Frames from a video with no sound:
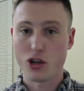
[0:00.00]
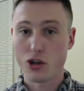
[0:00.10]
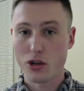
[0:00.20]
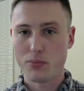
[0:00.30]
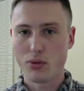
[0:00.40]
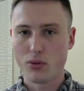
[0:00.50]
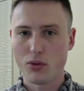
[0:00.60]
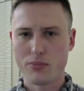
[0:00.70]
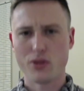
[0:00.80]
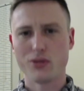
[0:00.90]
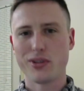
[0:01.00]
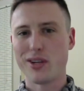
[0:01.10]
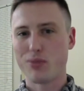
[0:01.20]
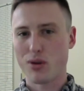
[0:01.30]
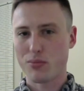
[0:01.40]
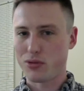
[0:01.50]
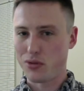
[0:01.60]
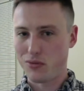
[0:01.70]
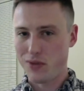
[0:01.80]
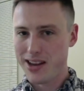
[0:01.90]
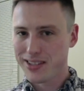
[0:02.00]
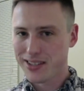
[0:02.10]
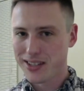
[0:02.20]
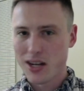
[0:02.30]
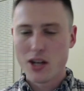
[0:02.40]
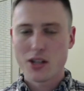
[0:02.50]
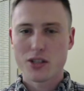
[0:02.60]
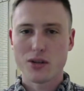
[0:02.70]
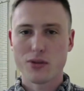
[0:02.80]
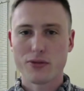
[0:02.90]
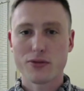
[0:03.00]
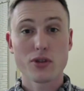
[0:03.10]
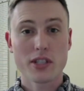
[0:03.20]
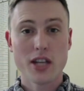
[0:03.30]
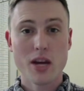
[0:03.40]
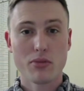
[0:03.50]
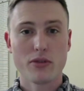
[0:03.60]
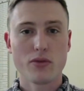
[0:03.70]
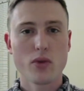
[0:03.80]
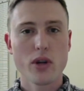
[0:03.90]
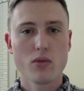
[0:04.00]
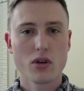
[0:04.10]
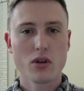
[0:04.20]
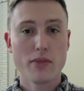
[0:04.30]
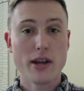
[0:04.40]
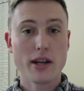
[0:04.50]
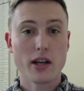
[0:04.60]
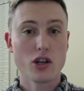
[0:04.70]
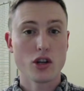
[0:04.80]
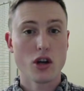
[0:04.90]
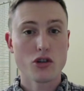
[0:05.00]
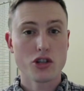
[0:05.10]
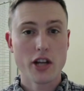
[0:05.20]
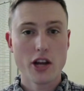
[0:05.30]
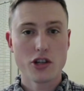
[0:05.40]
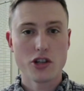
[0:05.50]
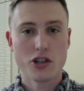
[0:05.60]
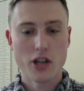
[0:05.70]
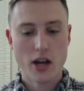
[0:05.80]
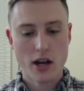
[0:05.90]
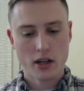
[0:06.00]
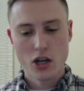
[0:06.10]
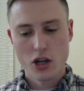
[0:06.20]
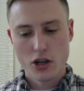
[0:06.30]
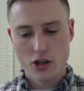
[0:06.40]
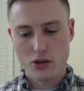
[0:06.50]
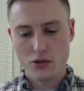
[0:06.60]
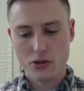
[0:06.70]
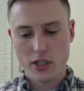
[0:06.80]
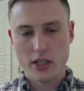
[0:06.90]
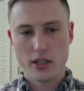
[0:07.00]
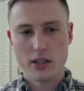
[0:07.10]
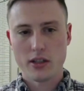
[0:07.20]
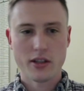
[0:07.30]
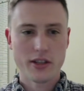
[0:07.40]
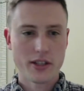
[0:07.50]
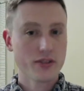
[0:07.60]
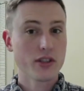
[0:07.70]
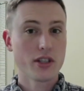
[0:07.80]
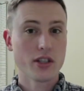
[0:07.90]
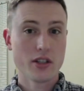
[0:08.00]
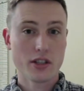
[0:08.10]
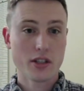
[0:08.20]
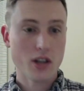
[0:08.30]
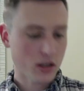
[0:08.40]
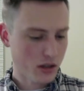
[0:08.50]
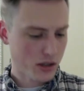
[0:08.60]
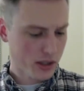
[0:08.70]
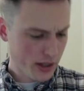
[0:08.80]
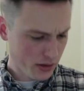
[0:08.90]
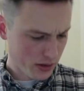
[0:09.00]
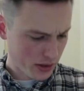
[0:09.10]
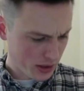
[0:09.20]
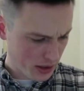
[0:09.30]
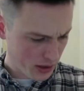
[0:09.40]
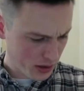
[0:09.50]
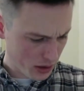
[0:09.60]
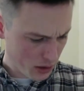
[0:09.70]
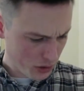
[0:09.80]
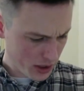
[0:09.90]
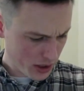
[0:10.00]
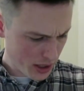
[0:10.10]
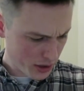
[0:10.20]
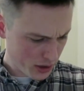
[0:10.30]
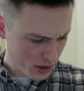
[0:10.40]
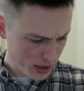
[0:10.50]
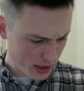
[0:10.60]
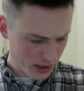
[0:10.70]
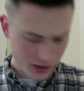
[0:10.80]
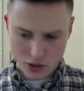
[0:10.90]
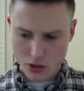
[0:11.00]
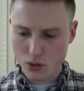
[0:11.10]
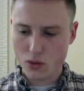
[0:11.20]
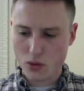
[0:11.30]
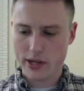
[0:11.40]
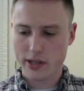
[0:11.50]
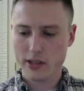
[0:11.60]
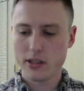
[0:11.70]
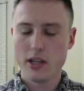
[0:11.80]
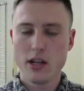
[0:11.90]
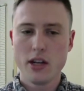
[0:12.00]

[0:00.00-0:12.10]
good pool, but only in purples and reds. So, for example, if we were making a negotiation check using this doctor's skills, let's see, his negotiation is 2 greens.